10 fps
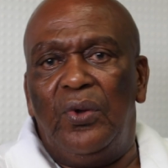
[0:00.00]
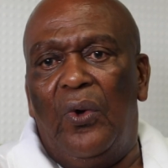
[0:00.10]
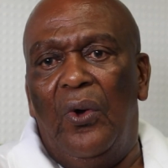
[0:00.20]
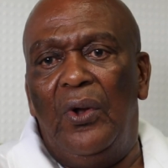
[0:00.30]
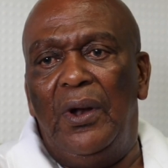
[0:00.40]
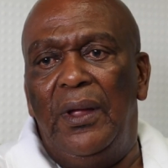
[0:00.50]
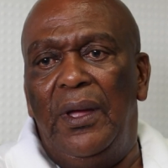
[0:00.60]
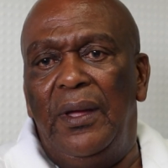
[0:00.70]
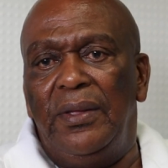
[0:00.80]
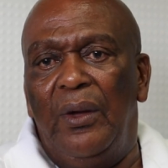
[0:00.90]
to call
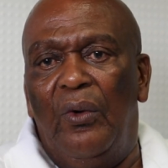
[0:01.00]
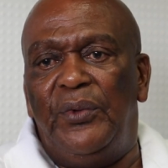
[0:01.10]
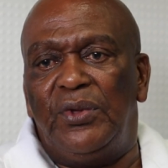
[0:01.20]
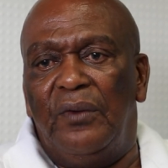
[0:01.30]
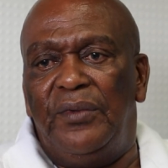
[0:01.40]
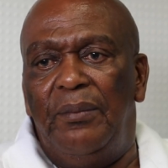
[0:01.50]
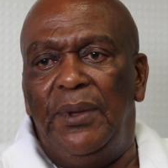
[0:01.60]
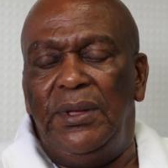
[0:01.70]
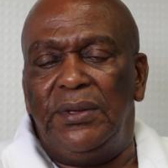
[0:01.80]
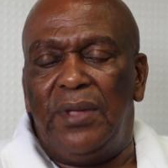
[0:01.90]
the office of the
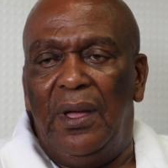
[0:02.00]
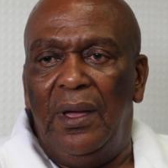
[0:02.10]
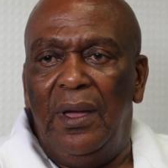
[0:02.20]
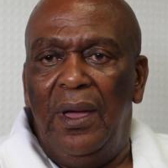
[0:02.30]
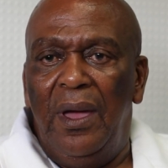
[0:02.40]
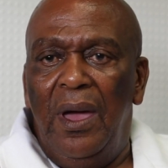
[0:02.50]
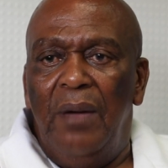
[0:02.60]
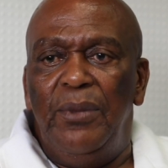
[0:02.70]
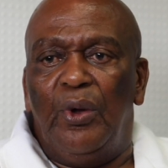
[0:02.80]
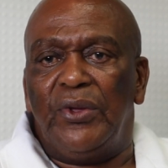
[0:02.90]
minister,
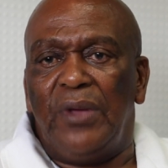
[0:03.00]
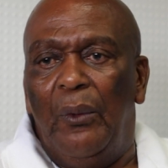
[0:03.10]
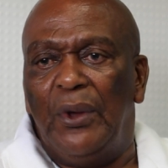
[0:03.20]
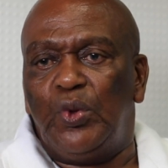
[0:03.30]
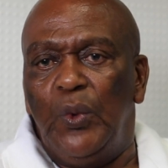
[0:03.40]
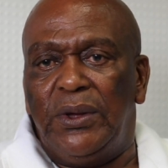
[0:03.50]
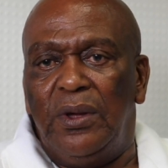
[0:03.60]
because I was